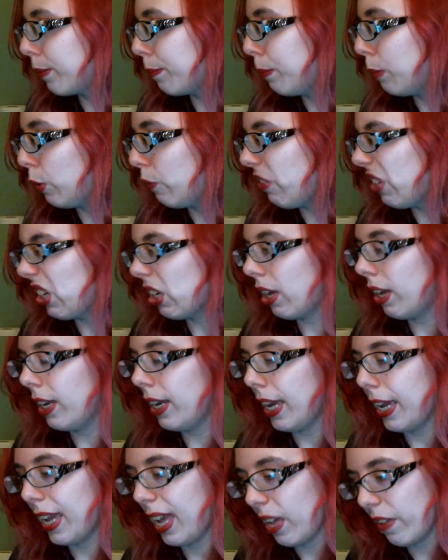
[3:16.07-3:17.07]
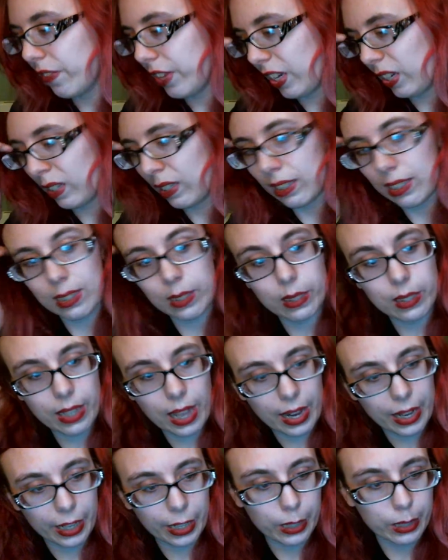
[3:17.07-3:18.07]
Moving on, I have a
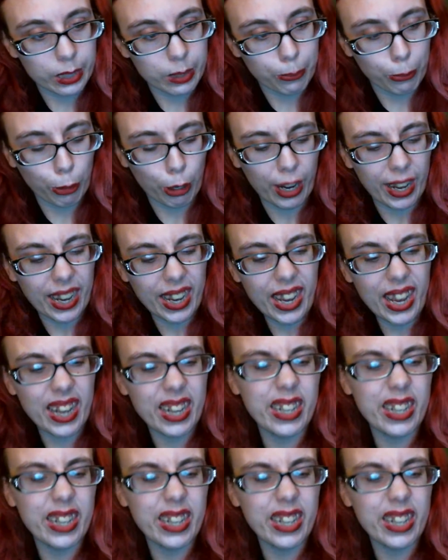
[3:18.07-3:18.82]
setting spray,